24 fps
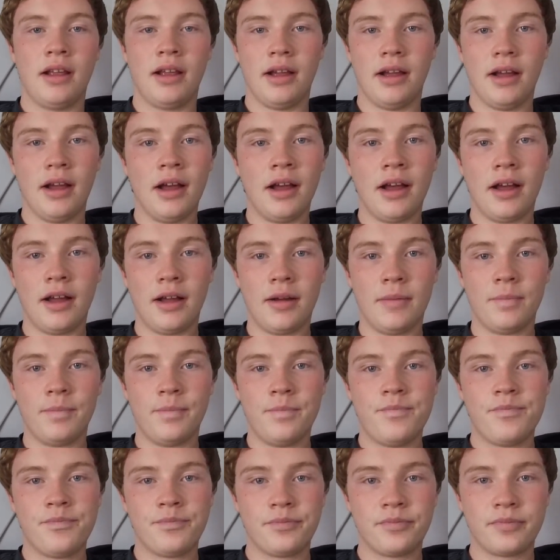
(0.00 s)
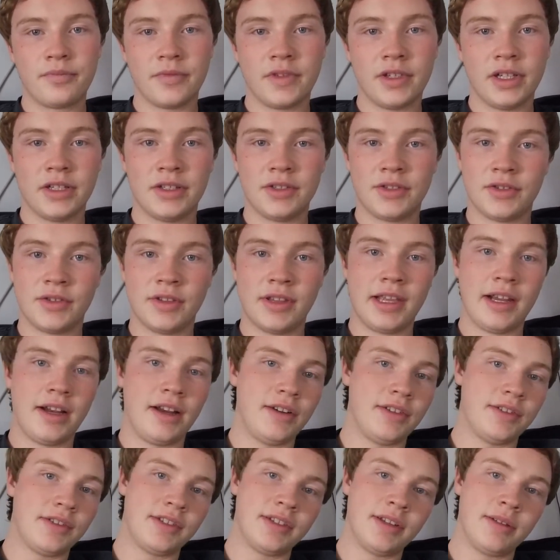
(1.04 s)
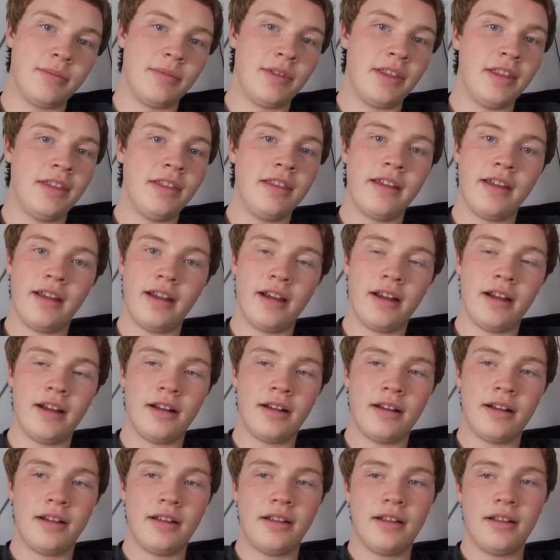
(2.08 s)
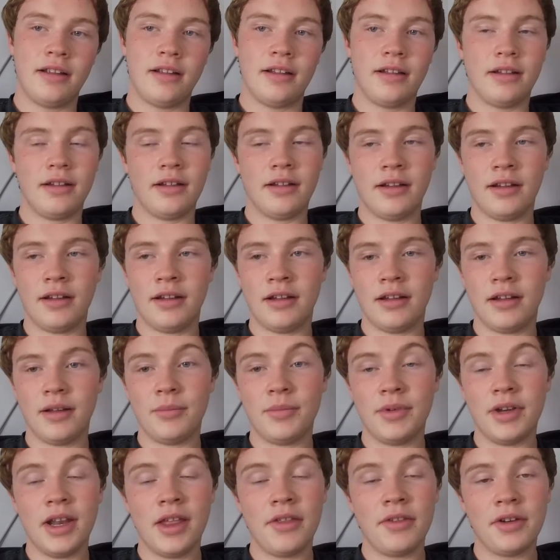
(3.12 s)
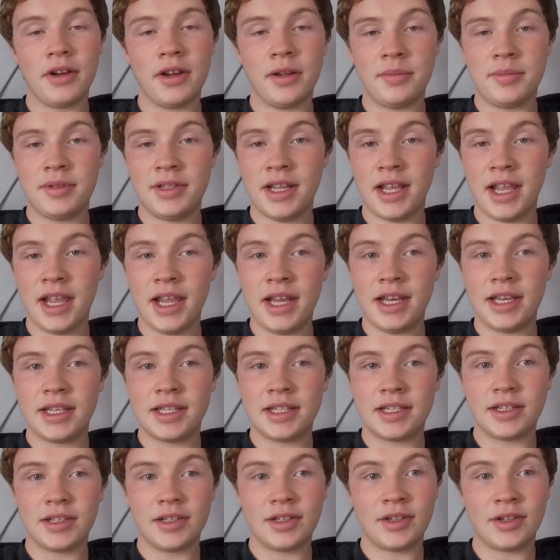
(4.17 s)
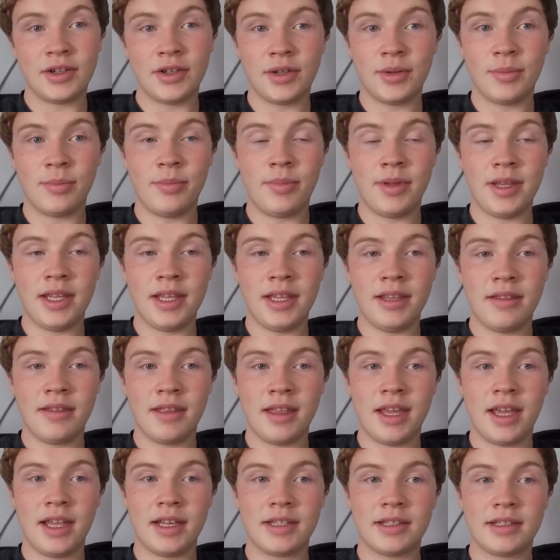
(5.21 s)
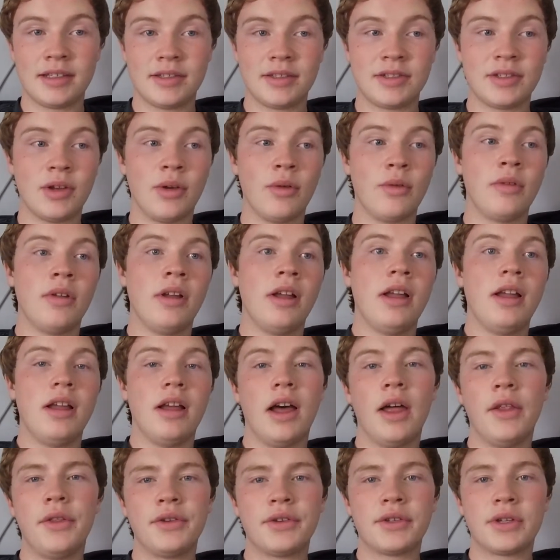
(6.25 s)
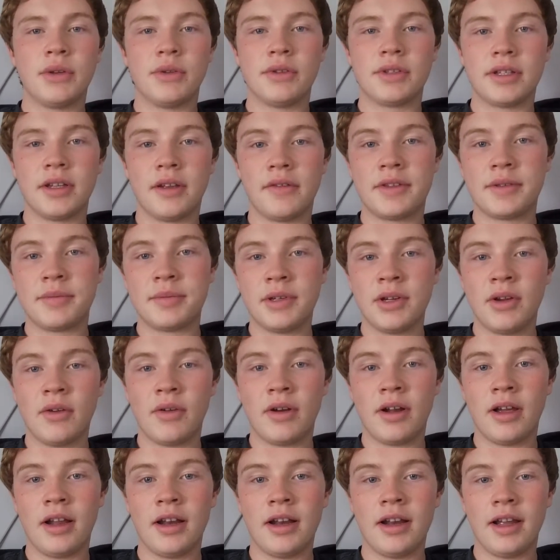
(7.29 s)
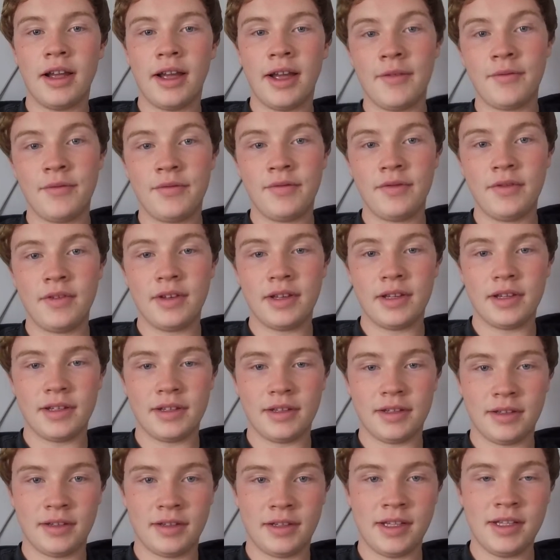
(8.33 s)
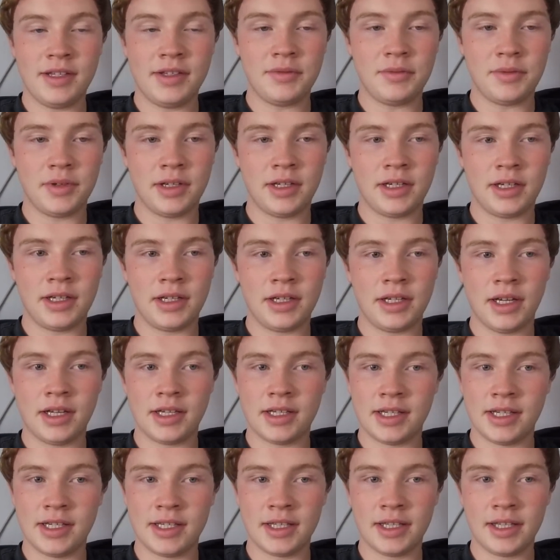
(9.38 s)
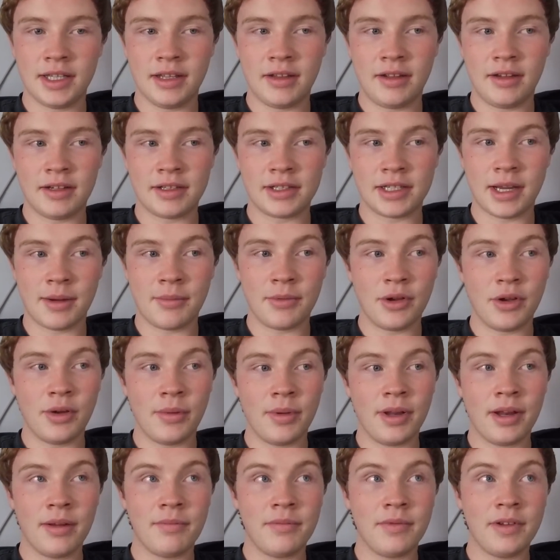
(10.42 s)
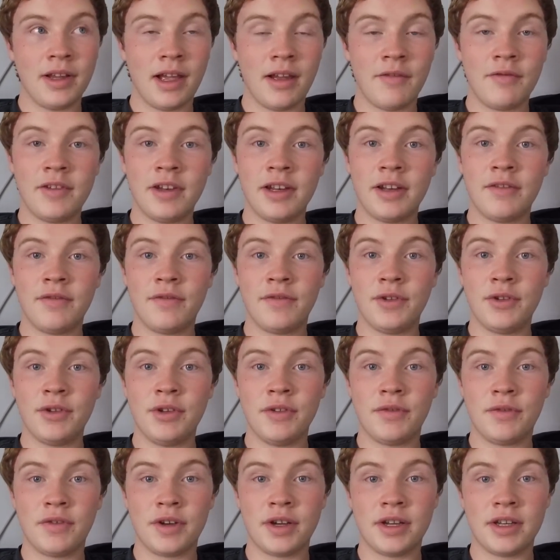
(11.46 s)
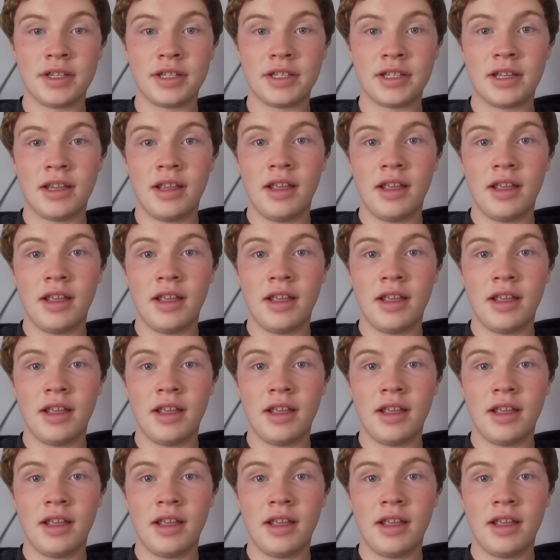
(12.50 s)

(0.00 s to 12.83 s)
So there's something there. Another update could be that, so other school stuff that's been going on. These were a decently long time ago, but I've done a few different